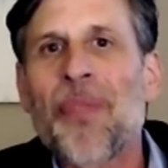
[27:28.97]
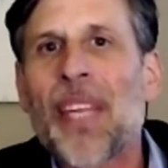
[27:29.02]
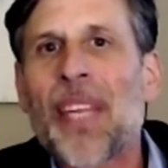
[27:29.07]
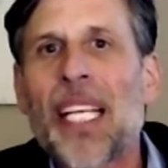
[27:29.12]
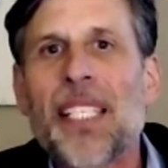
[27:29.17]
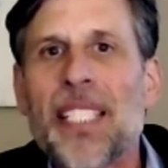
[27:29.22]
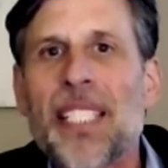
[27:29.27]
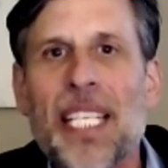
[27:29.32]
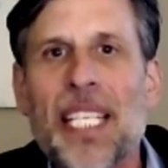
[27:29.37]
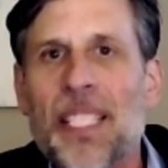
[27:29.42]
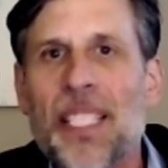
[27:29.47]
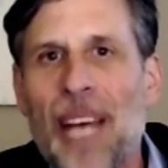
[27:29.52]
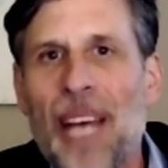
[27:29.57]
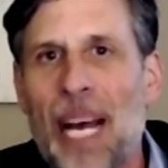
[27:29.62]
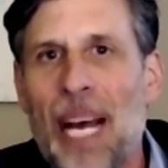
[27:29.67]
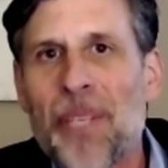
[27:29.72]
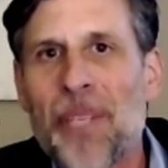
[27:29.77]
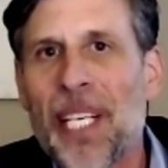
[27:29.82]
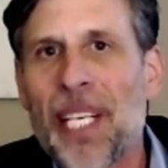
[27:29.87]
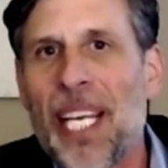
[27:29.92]
sets of
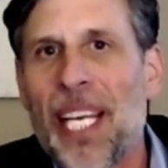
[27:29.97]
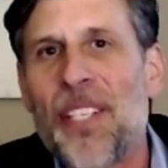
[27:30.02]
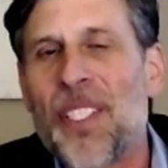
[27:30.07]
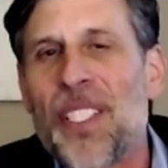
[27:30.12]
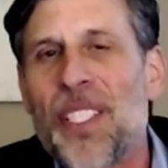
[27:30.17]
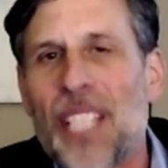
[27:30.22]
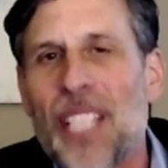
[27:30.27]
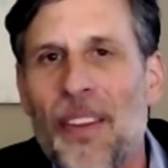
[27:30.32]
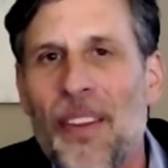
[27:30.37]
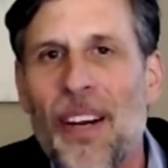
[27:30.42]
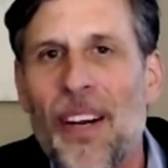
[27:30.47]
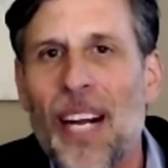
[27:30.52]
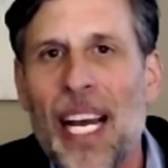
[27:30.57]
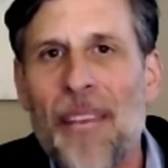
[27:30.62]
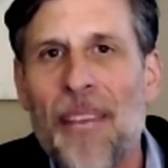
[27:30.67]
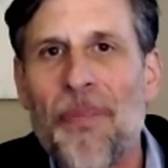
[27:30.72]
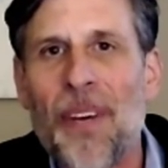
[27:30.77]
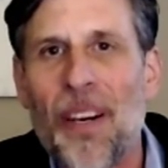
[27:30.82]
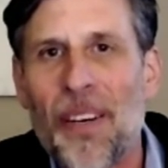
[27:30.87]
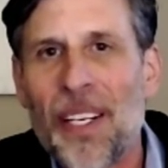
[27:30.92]
applications on their
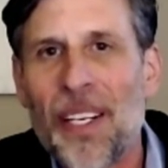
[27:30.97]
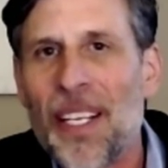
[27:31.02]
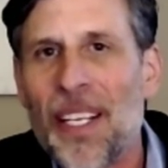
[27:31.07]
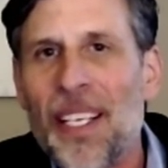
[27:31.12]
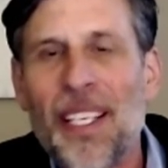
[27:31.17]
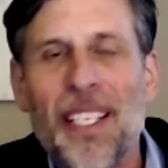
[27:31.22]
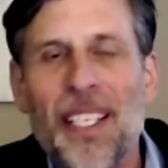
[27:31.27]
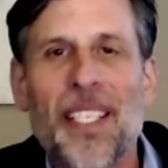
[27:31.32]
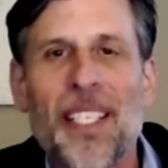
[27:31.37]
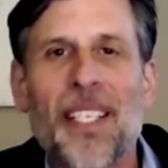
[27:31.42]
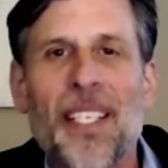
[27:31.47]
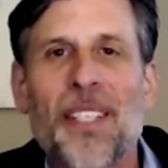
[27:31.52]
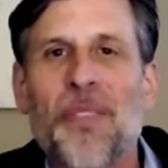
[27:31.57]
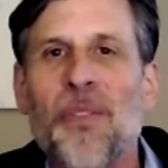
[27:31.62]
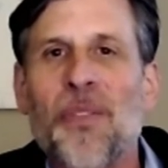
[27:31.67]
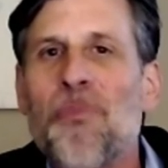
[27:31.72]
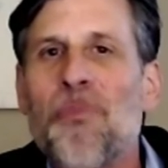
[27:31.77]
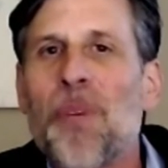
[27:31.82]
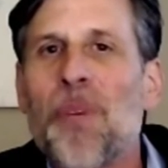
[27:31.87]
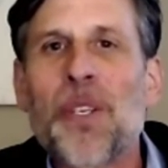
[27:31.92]
iPhone because
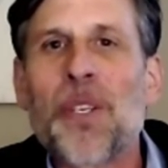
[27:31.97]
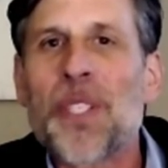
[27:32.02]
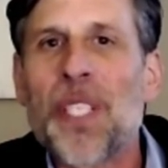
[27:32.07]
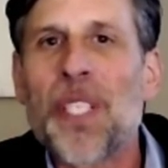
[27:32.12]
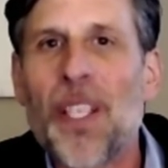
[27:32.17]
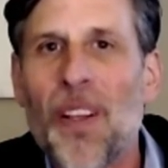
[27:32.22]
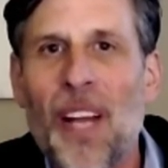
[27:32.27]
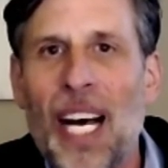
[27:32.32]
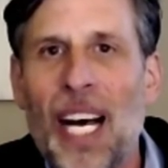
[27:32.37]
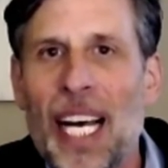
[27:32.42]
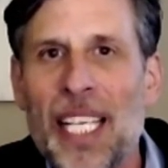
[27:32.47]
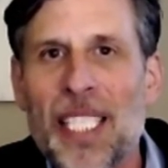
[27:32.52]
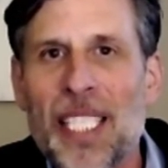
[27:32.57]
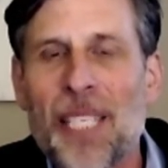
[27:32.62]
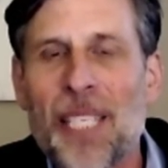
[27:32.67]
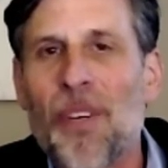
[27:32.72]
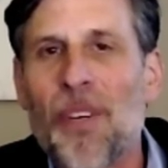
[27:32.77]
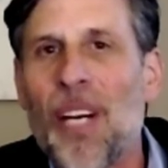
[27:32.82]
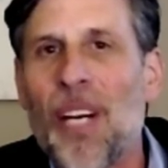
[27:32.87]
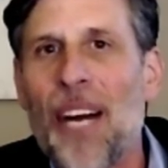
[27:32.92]
we've personalized
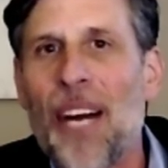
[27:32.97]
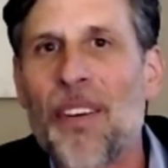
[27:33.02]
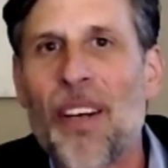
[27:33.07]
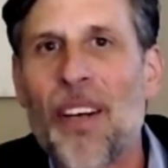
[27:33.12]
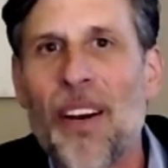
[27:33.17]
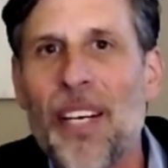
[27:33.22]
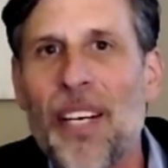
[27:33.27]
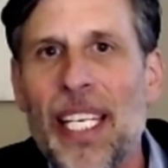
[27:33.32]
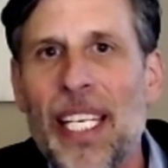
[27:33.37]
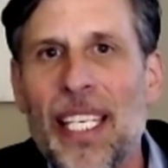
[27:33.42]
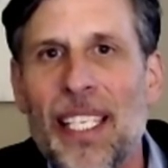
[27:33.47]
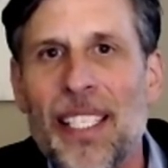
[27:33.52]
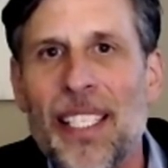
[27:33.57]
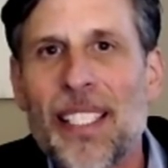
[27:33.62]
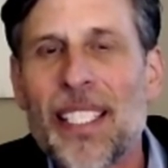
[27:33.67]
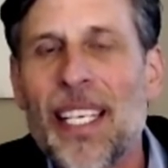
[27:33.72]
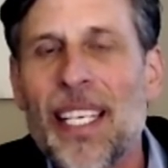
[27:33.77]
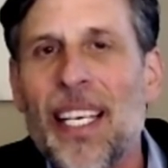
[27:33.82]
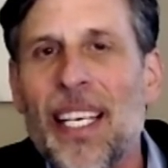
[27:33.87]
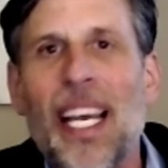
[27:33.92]
them around our
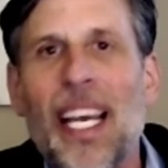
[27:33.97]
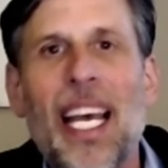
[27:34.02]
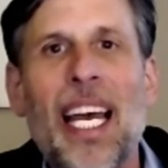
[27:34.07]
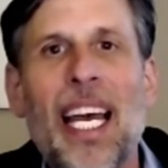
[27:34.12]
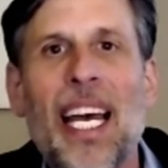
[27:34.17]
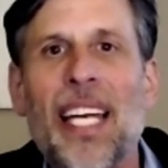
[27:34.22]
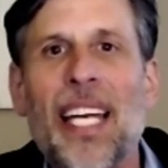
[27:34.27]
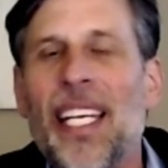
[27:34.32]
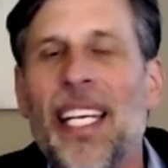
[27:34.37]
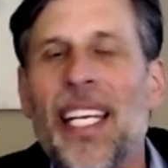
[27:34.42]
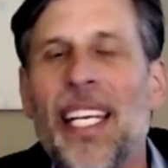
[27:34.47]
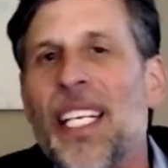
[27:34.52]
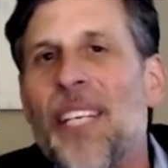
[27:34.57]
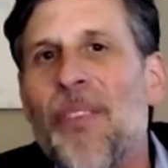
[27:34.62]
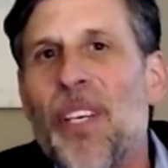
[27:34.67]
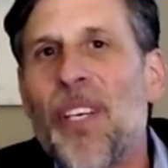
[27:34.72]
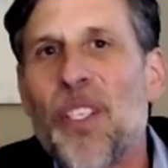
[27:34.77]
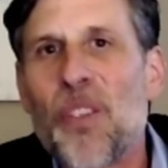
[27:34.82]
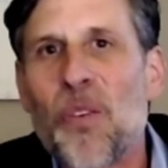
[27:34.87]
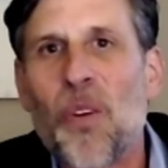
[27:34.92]
needs. And
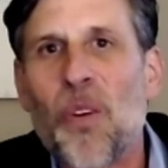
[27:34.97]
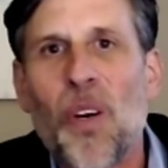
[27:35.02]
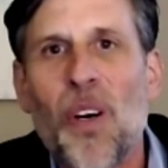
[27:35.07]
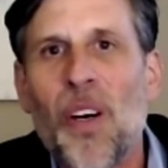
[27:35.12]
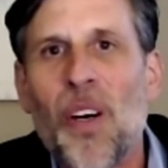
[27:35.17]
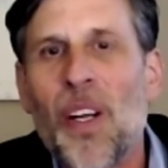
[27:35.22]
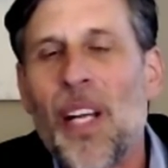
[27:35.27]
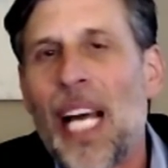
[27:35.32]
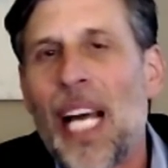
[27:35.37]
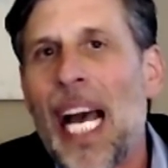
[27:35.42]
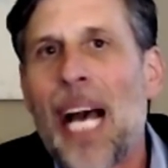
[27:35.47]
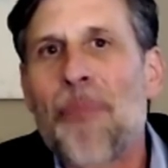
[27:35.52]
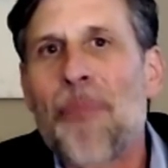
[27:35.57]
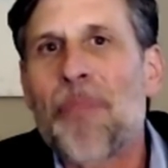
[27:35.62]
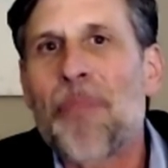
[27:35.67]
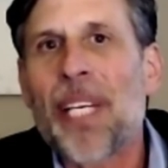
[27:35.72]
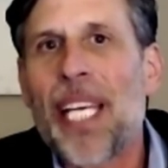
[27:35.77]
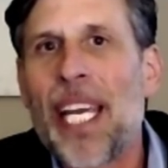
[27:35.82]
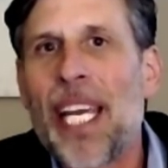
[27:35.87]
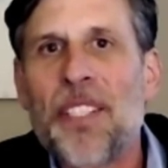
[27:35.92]
individual
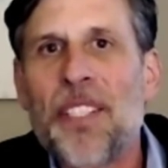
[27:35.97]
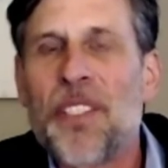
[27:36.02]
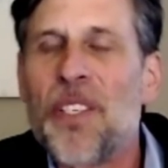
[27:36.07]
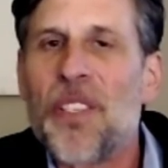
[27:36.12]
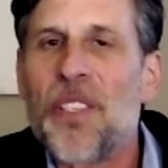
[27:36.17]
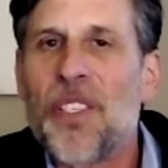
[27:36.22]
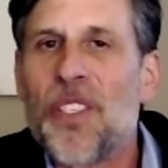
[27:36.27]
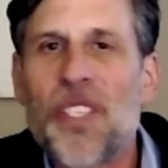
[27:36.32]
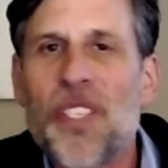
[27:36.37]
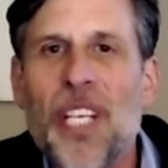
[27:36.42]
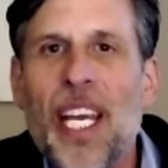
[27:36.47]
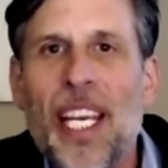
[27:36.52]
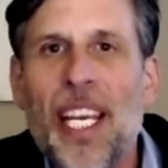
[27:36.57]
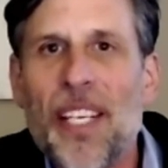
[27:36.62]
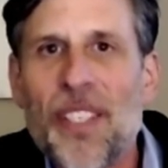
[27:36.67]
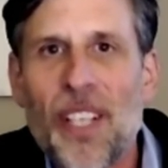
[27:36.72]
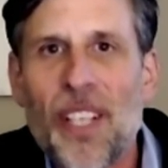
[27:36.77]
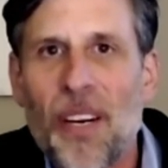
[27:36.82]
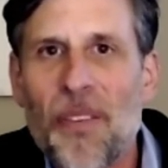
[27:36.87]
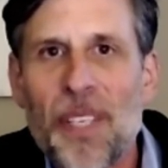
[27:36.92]
applications
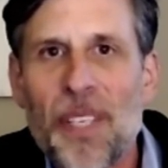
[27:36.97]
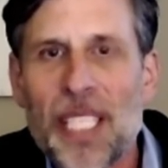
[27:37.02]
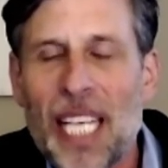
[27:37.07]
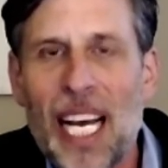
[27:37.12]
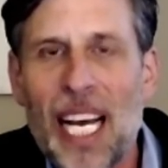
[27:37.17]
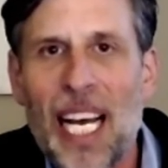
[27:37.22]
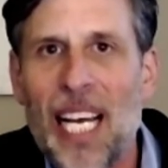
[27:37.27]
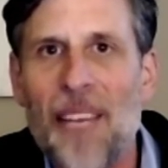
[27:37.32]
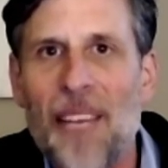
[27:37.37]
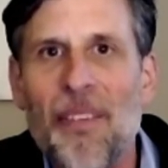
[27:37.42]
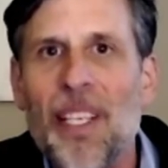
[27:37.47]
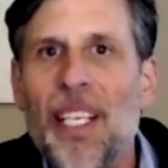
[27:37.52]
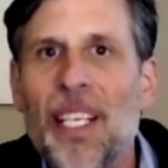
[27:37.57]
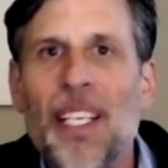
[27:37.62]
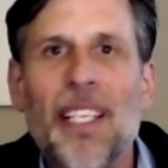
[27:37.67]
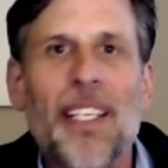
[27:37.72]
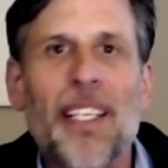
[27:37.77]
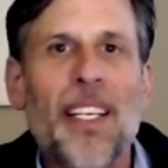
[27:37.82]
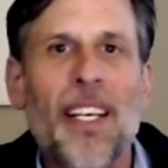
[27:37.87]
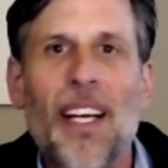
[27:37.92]
change over time.
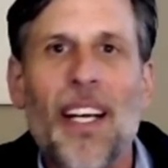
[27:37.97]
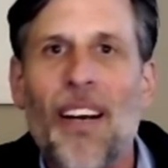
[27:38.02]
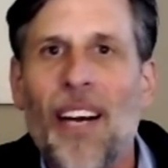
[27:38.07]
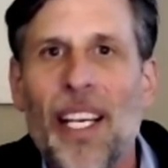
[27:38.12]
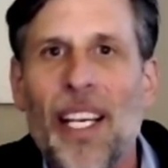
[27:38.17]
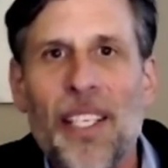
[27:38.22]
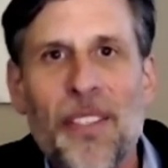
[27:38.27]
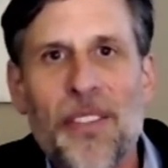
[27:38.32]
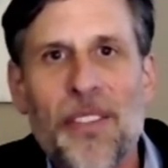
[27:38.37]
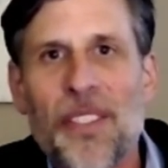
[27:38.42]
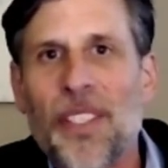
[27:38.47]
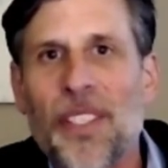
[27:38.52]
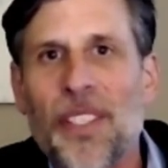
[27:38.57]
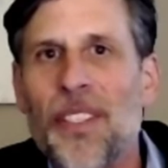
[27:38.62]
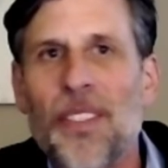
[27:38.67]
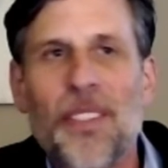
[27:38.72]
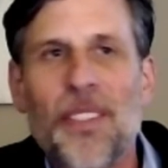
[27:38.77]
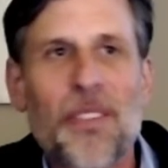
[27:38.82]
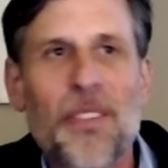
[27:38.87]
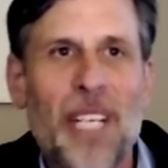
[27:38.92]
You know, I used to
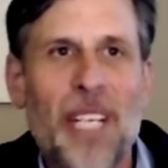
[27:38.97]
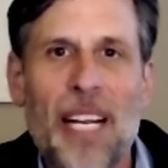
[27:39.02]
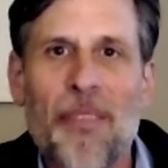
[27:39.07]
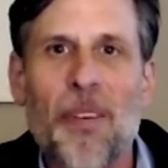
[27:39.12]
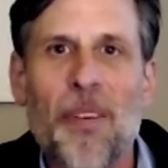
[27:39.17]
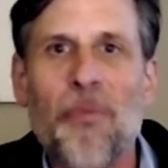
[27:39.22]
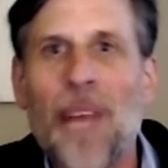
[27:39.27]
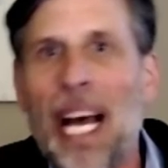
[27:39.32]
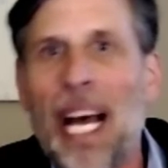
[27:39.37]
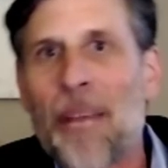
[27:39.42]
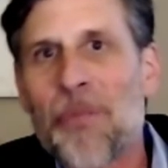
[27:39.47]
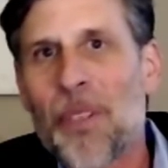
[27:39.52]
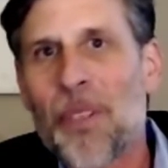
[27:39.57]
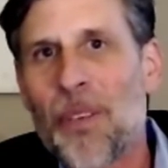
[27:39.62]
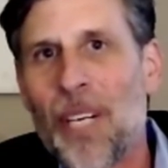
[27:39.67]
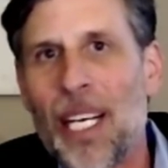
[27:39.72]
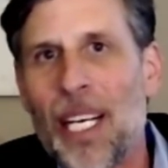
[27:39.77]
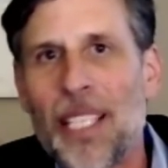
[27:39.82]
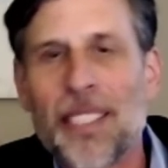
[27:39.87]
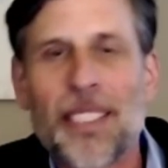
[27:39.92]
use whatever
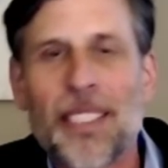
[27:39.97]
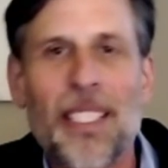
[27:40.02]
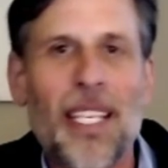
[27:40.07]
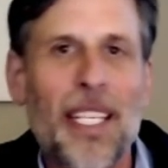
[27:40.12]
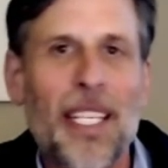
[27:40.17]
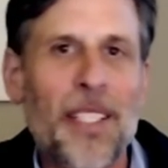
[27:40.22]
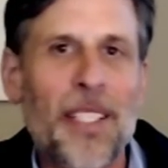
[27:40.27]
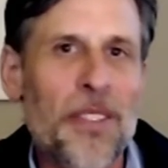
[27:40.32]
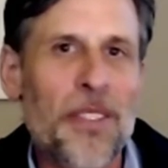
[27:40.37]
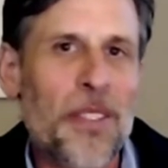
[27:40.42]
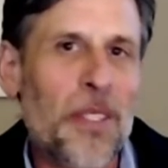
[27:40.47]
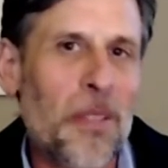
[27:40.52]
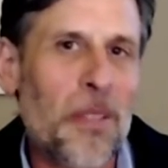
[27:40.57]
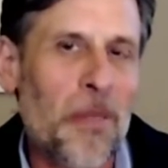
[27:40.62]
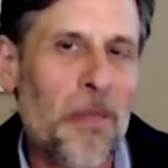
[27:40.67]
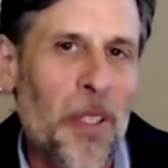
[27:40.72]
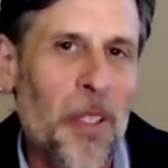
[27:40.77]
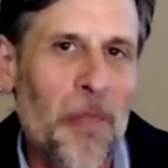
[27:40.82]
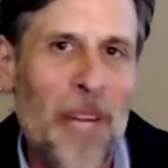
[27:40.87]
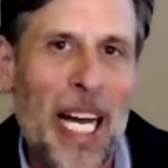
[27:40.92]
MapQuest, then I use
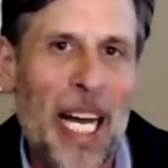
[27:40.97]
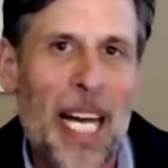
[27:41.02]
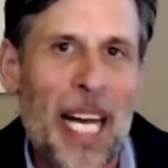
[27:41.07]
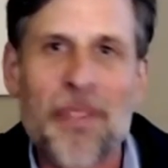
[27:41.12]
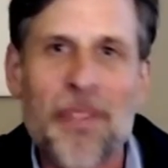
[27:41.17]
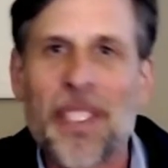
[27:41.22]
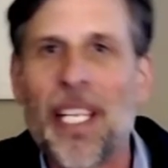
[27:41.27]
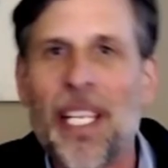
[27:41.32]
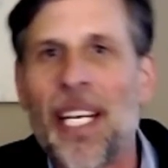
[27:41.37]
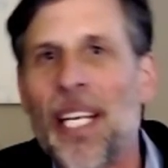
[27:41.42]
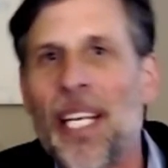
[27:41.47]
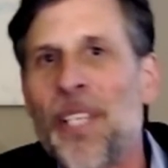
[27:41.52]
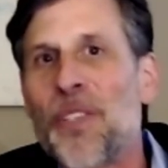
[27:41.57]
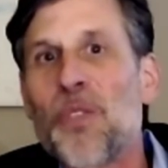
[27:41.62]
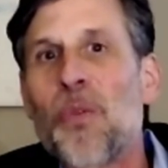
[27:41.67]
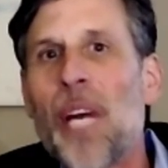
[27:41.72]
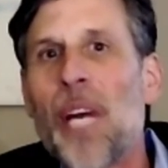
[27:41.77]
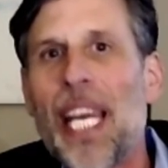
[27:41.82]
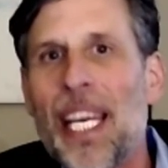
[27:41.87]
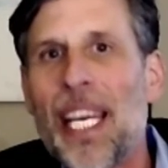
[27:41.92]
Google Maps, then I use
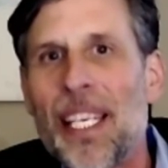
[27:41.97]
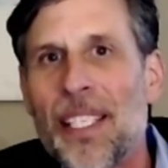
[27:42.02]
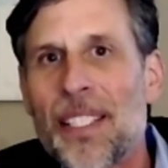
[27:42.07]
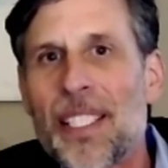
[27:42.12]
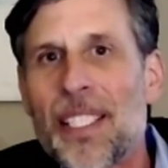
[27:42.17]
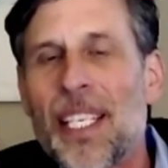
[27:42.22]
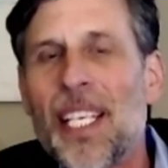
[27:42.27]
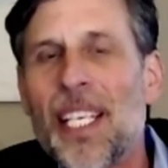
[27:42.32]
Waze.